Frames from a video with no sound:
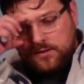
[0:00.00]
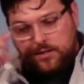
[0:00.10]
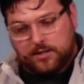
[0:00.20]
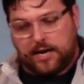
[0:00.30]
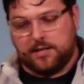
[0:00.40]

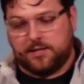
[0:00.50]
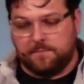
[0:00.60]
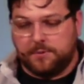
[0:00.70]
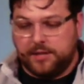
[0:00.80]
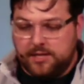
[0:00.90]
God
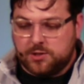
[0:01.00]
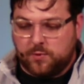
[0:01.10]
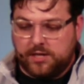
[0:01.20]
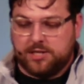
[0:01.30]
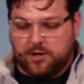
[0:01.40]
completes
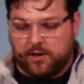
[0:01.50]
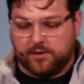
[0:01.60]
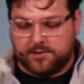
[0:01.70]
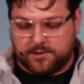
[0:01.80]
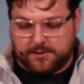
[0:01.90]
what He
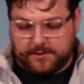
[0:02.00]
starts.